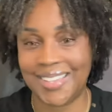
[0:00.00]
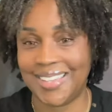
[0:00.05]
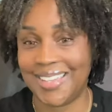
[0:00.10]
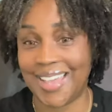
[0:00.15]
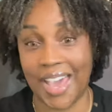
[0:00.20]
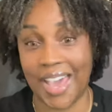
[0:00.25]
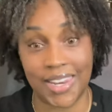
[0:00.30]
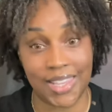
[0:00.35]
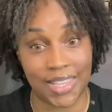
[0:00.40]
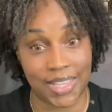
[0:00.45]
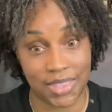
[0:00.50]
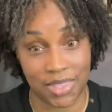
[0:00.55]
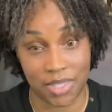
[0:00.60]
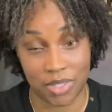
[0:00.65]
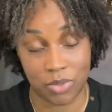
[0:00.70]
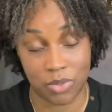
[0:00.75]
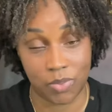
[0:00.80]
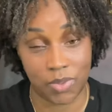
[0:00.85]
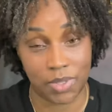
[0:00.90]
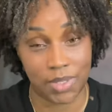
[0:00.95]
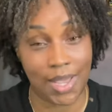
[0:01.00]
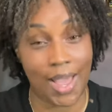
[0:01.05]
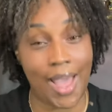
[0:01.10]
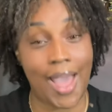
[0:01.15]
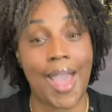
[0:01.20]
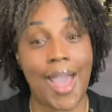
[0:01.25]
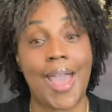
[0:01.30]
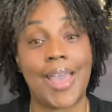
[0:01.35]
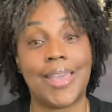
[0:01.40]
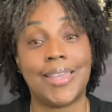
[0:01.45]
Gotta get this one.
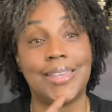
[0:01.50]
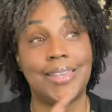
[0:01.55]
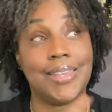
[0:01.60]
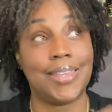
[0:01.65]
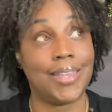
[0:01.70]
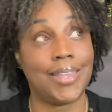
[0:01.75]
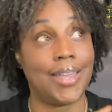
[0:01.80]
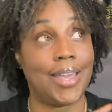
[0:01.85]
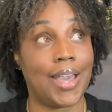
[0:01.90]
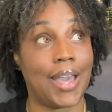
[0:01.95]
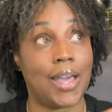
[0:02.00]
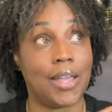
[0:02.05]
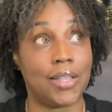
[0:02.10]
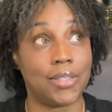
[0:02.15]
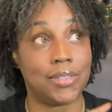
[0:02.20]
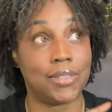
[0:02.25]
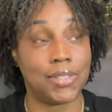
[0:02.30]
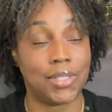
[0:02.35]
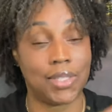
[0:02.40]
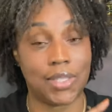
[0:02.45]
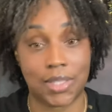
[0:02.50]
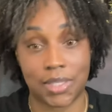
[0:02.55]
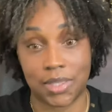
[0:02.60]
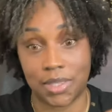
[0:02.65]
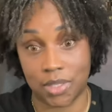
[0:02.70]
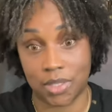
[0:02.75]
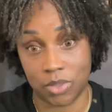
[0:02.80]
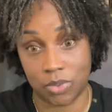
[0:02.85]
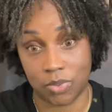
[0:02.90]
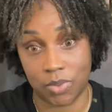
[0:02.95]
I got to get
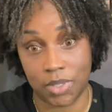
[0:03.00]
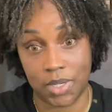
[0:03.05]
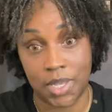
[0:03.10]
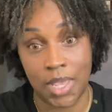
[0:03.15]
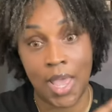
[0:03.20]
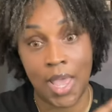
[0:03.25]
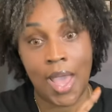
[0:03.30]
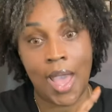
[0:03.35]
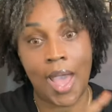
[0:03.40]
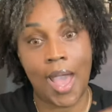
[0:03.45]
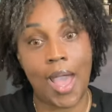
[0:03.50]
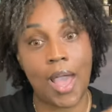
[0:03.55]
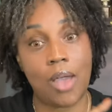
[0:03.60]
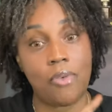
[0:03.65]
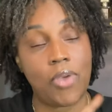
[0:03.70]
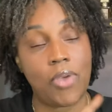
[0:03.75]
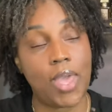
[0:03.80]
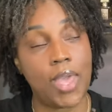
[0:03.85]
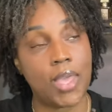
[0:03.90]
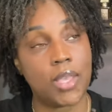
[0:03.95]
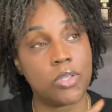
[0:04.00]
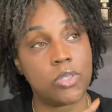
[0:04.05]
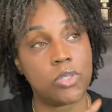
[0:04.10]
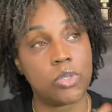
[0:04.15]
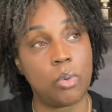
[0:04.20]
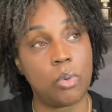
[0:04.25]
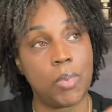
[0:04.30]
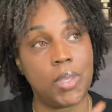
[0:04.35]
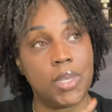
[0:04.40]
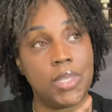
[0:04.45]
this one. I've had
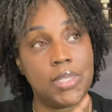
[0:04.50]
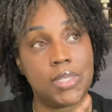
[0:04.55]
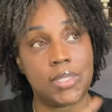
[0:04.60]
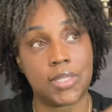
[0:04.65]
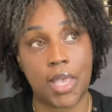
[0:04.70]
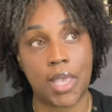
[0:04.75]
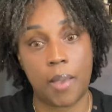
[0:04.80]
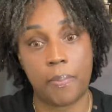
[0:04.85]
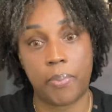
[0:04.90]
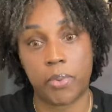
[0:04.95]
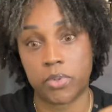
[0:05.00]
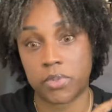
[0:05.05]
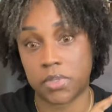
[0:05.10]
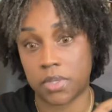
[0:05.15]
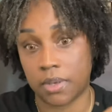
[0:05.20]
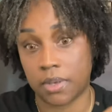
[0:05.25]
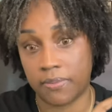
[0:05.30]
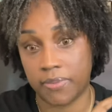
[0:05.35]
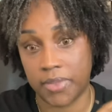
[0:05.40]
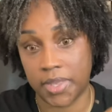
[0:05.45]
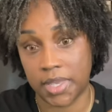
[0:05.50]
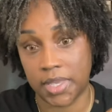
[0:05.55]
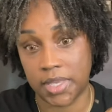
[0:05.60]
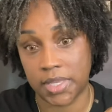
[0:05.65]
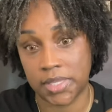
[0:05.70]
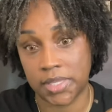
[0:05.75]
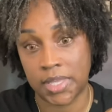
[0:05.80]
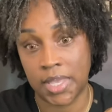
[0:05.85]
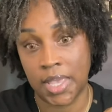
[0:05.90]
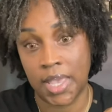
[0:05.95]
so many samples of
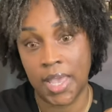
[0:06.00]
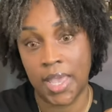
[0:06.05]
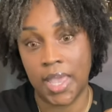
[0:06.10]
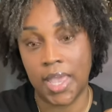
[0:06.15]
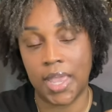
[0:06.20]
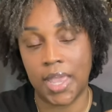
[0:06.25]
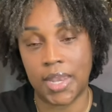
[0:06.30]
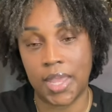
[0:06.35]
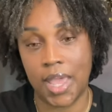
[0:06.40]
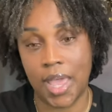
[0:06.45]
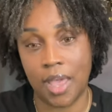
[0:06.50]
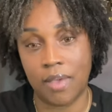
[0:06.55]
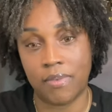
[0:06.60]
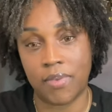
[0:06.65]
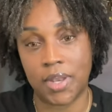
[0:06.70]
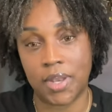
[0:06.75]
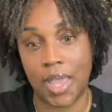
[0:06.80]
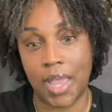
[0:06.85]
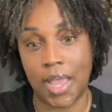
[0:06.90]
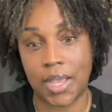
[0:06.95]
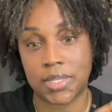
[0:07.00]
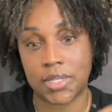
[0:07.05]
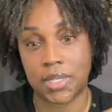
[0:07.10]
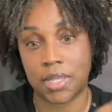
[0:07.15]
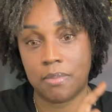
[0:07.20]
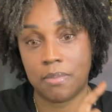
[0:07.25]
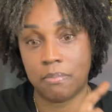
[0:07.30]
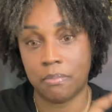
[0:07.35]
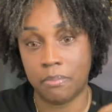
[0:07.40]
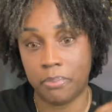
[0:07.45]
this and haven't
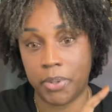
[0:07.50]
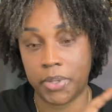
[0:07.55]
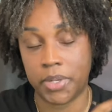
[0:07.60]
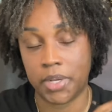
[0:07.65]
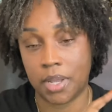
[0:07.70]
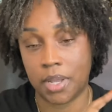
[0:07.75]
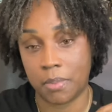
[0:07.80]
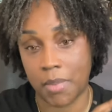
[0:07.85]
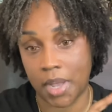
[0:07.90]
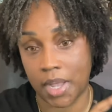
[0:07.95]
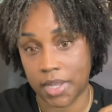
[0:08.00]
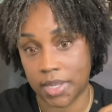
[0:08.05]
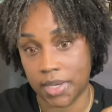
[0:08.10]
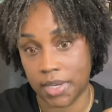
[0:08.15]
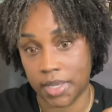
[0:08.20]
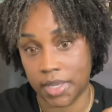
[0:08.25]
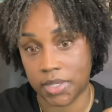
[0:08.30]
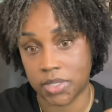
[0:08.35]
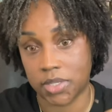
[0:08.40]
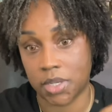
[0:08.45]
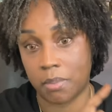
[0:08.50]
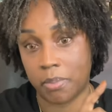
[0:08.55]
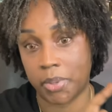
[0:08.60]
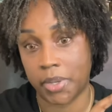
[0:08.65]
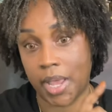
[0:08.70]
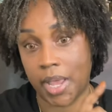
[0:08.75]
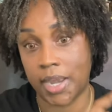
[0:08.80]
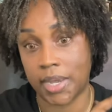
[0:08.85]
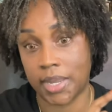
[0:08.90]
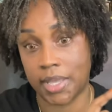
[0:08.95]
actually put it in my collection,
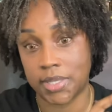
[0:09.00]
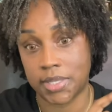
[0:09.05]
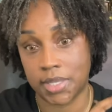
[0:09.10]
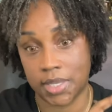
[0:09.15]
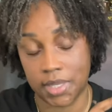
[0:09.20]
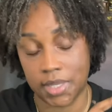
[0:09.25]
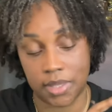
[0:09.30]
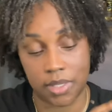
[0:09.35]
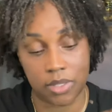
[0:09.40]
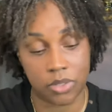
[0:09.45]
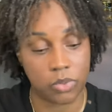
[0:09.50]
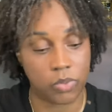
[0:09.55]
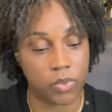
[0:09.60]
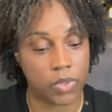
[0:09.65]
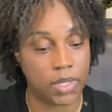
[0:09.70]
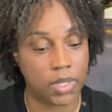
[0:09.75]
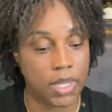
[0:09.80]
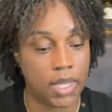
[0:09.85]
but I need to get this one.